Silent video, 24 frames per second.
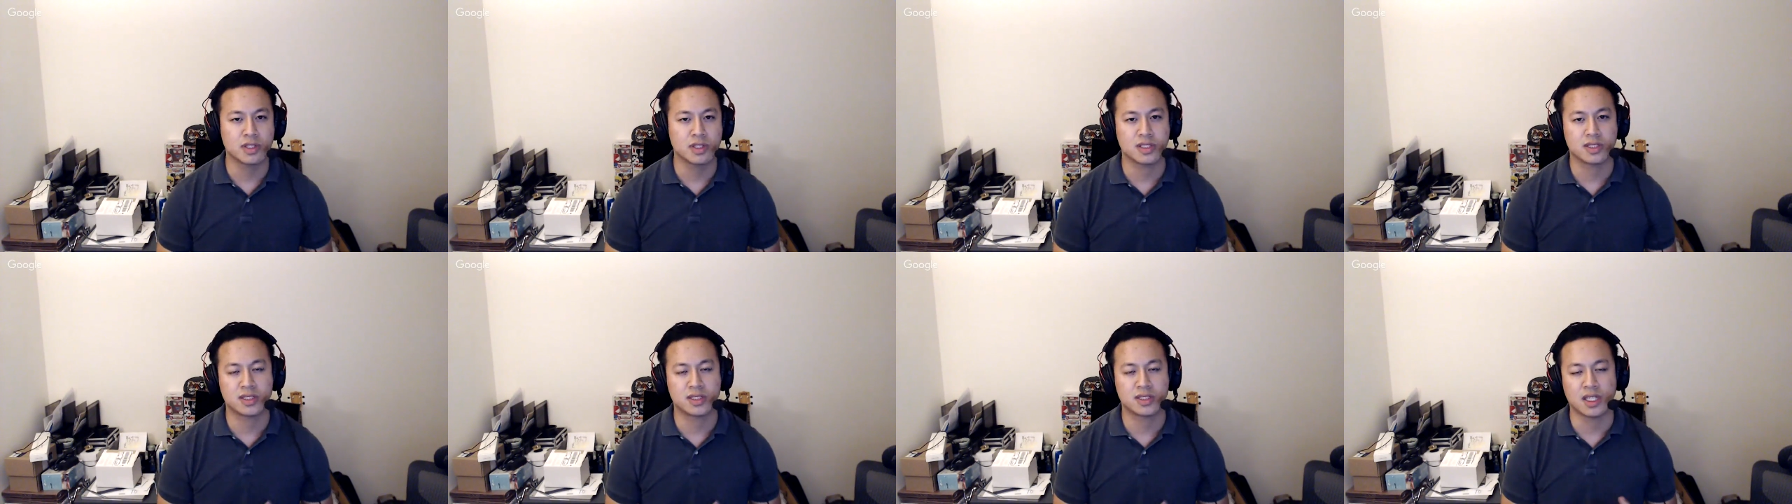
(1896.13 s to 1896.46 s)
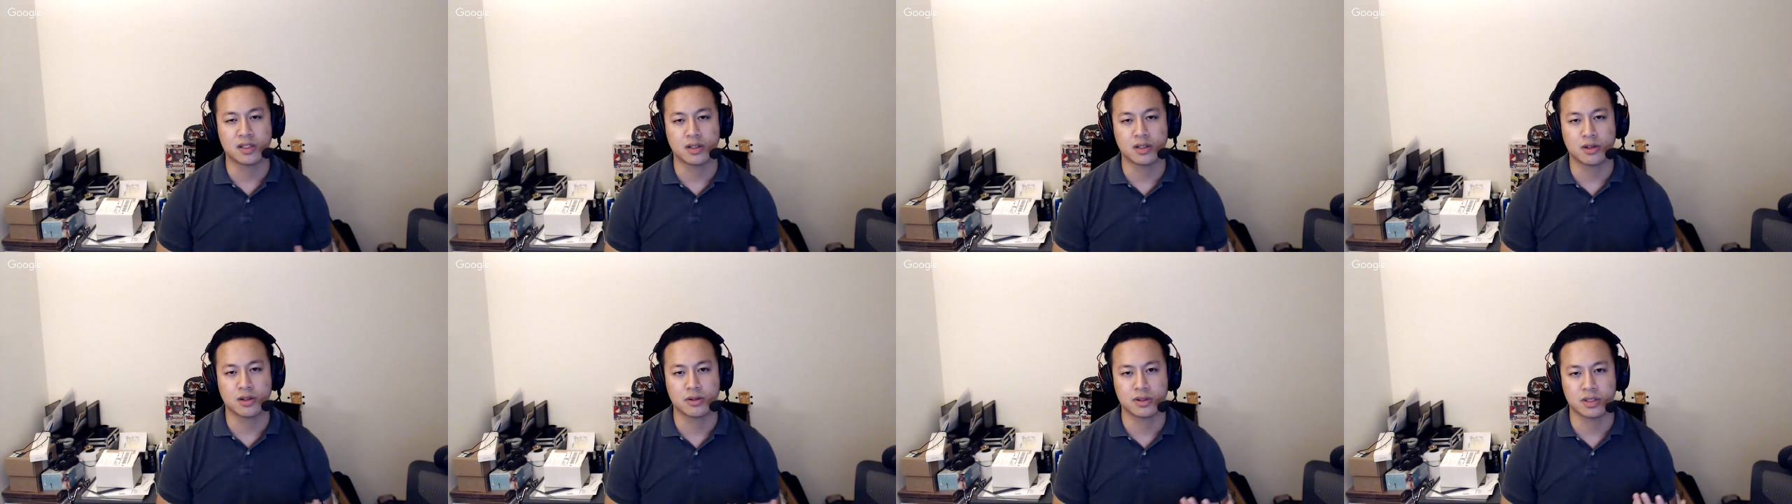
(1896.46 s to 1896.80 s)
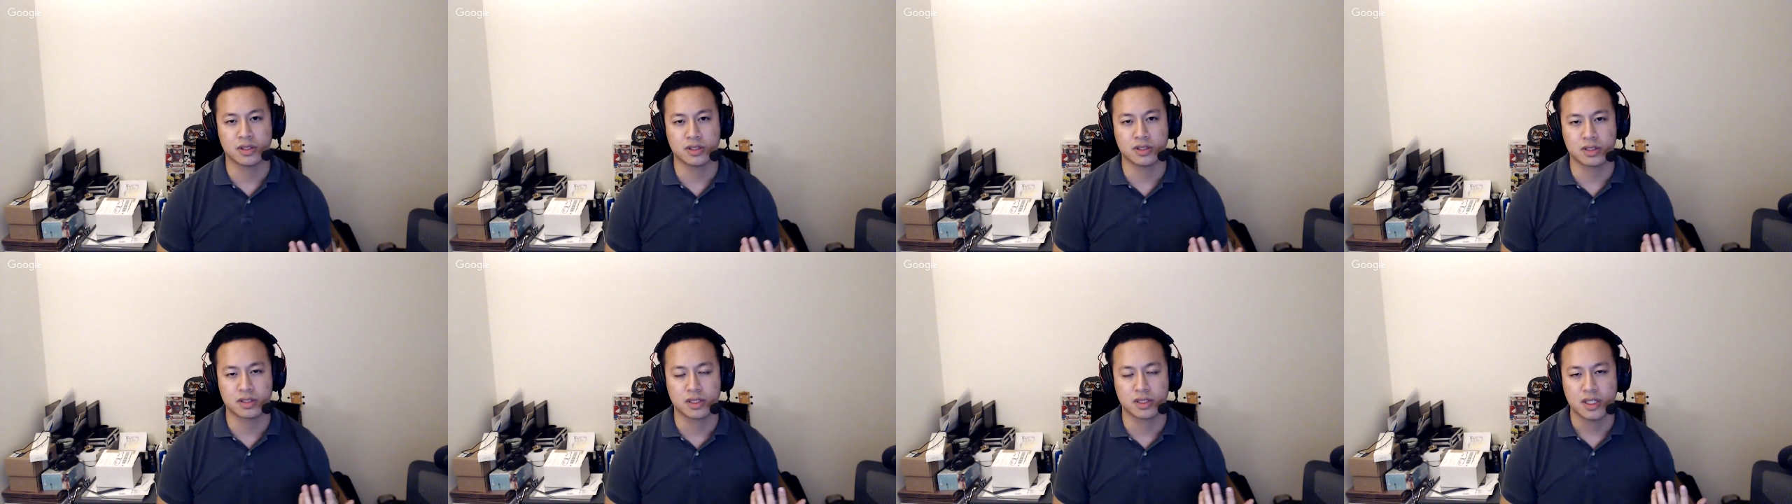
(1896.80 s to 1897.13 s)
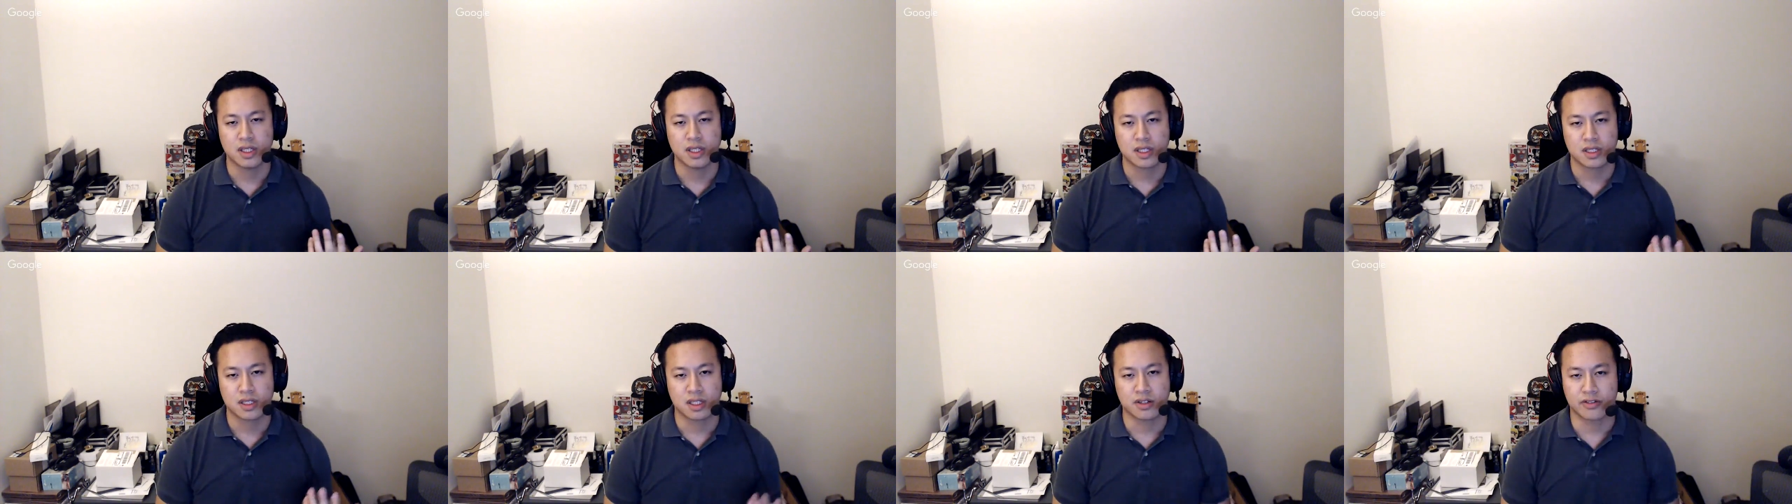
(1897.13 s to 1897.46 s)
when stakeholders
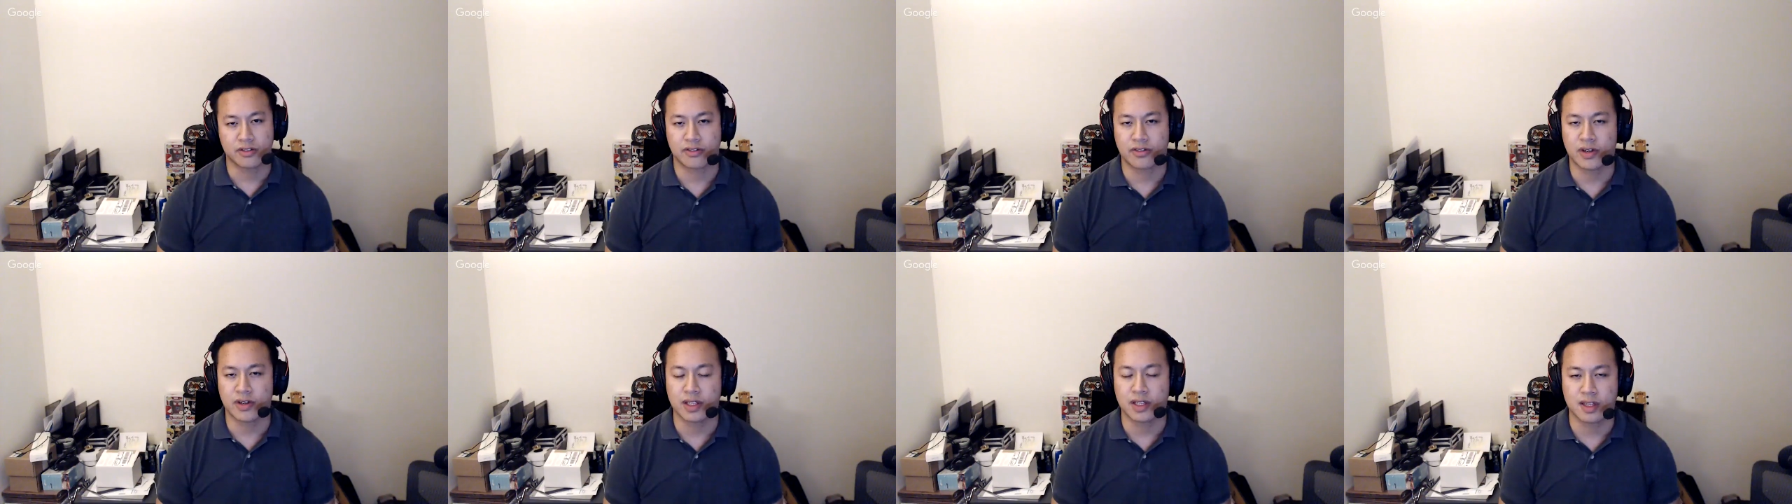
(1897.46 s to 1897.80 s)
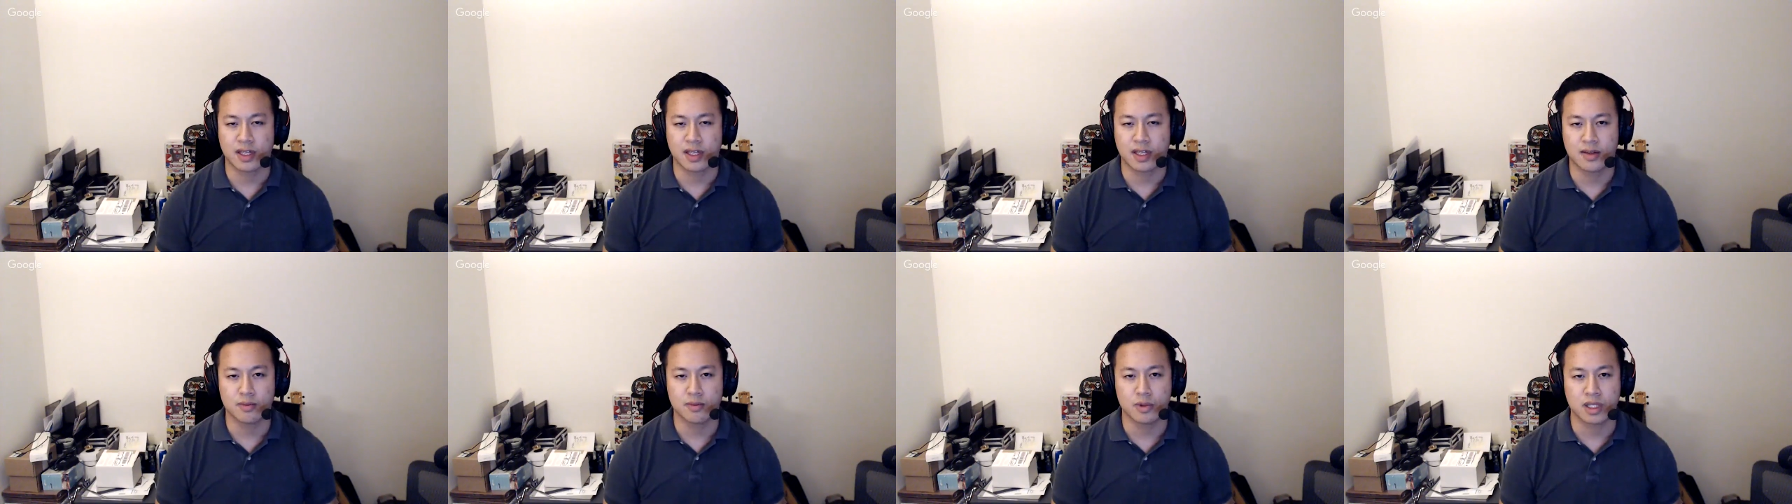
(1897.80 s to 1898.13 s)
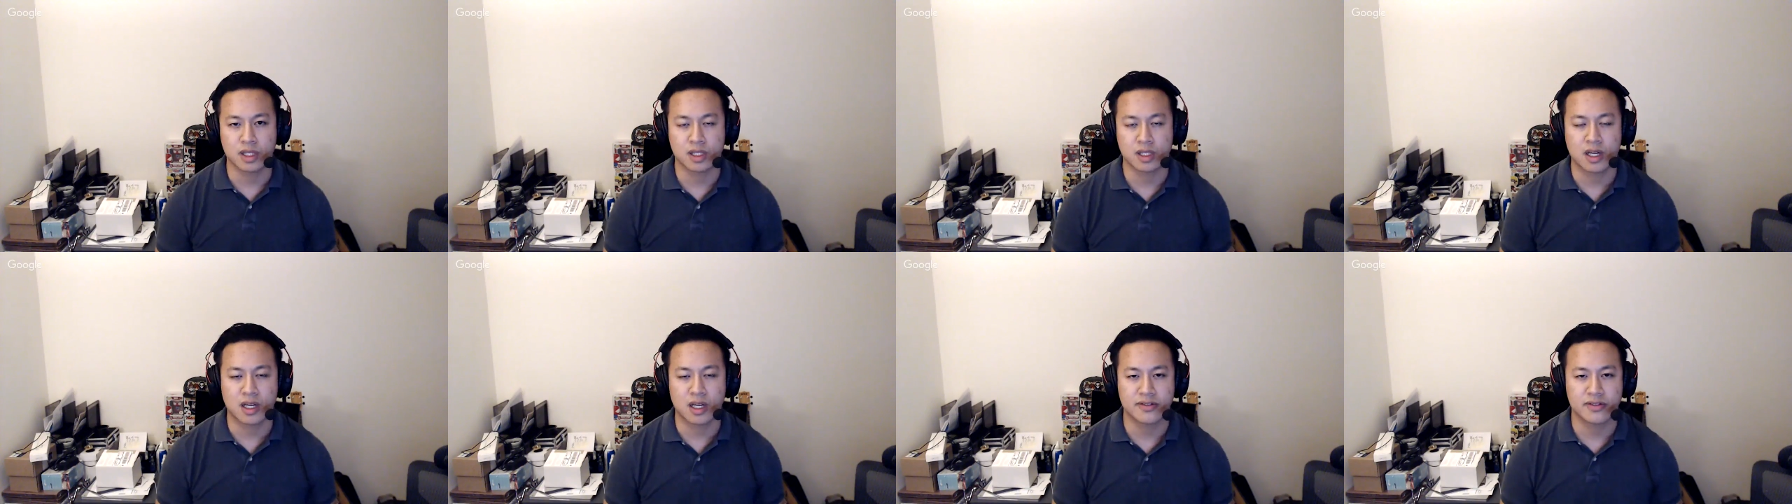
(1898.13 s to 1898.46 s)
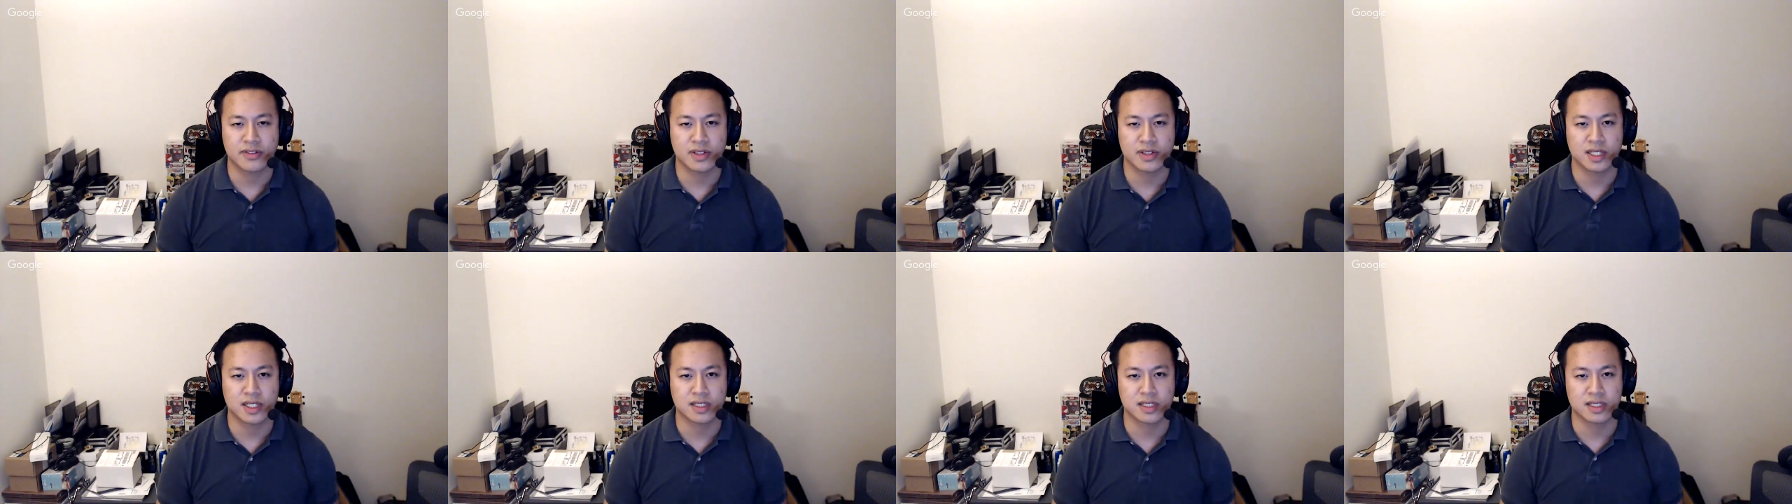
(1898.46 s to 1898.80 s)
confront them with
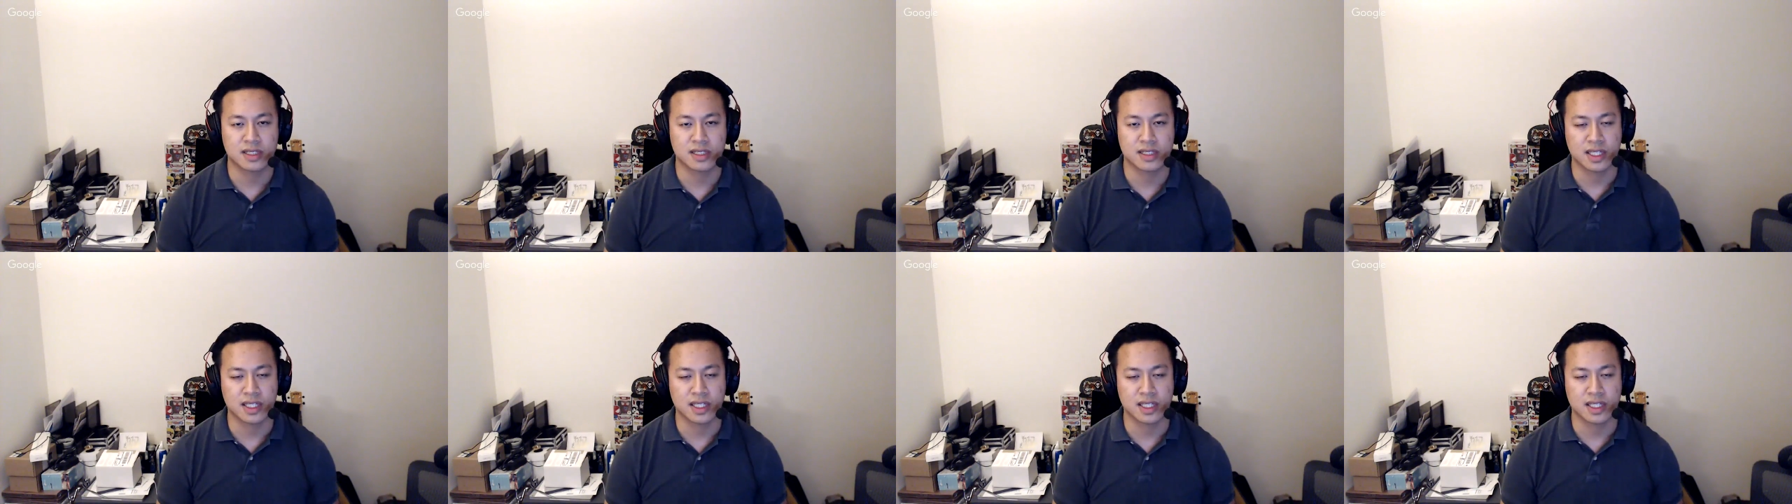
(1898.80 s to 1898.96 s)
conflict,